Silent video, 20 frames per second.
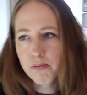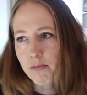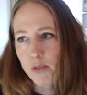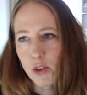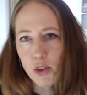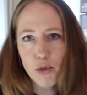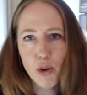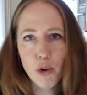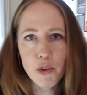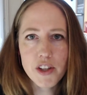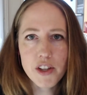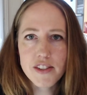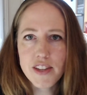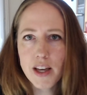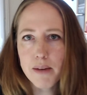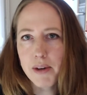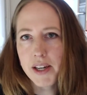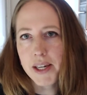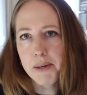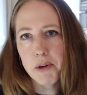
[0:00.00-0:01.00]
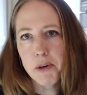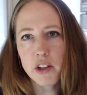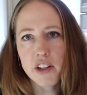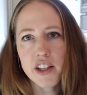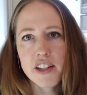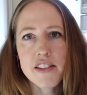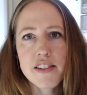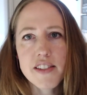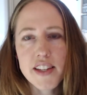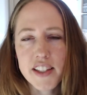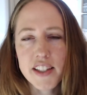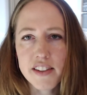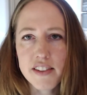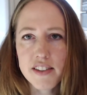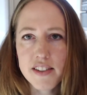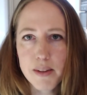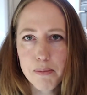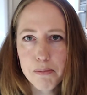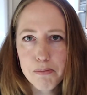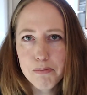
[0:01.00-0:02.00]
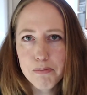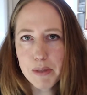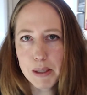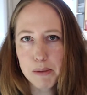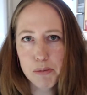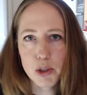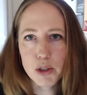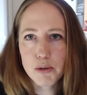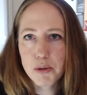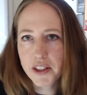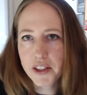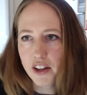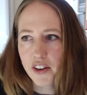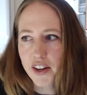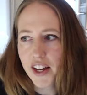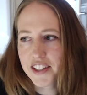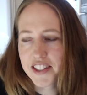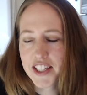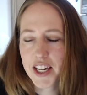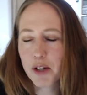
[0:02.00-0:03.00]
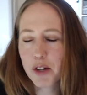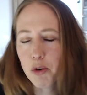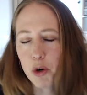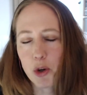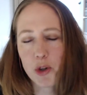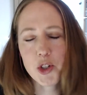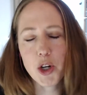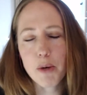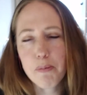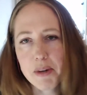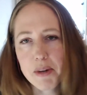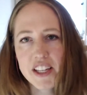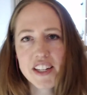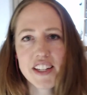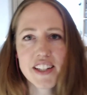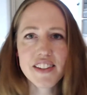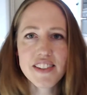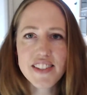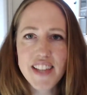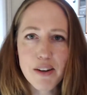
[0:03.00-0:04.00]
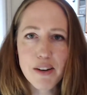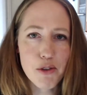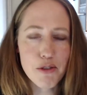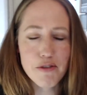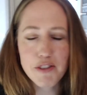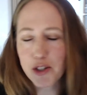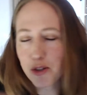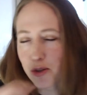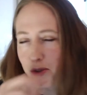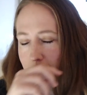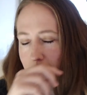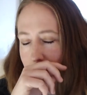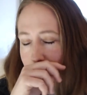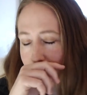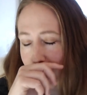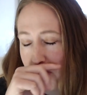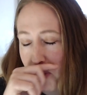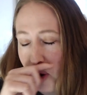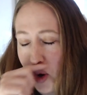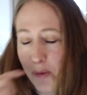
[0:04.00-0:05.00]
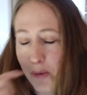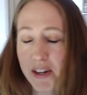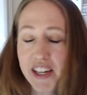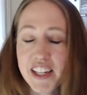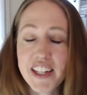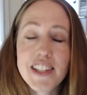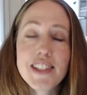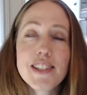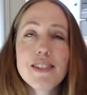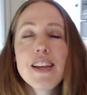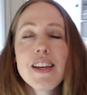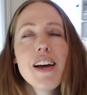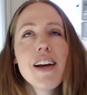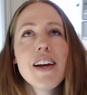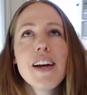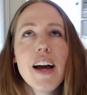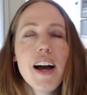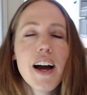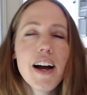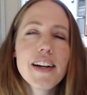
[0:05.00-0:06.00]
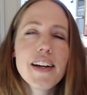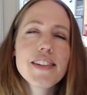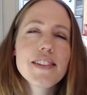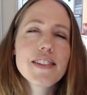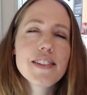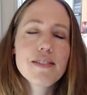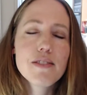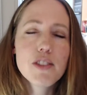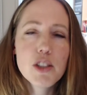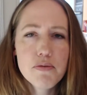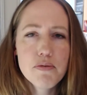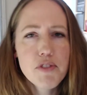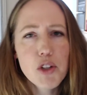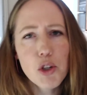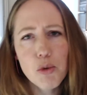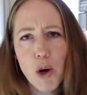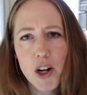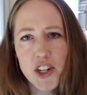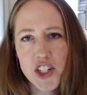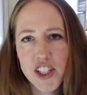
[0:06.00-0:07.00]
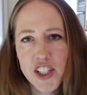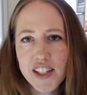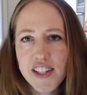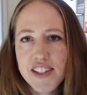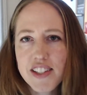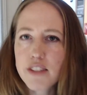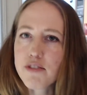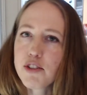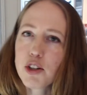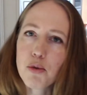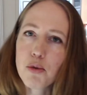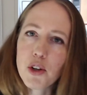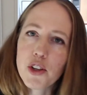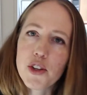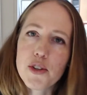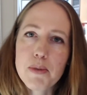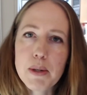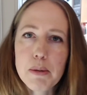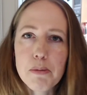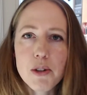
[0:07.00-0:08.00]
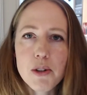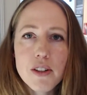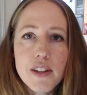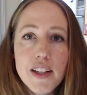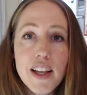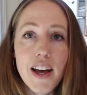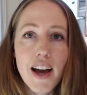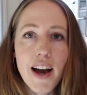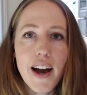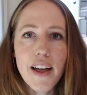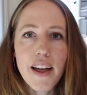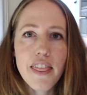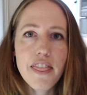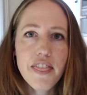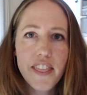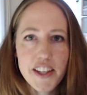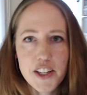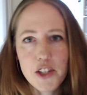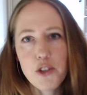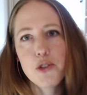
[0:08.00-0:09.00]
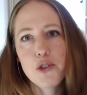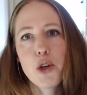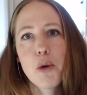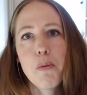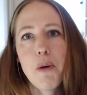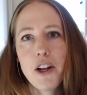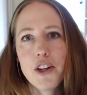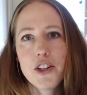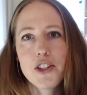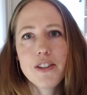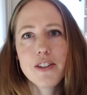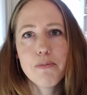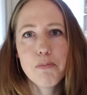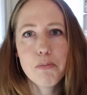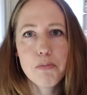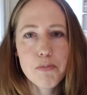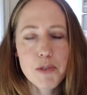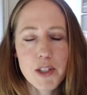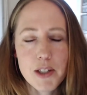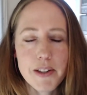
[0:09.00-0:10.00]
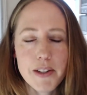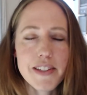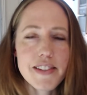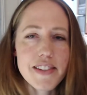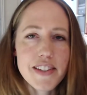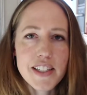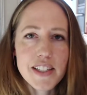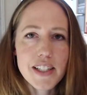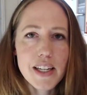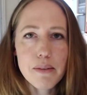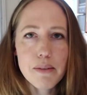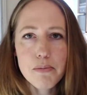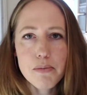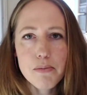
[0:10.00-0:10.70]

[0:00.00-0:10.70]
throw this at my email list and some people without asking will jump in and send reviews and support me. And it's if you're watching this, if you're one of those people, thank you so much. Seriously, it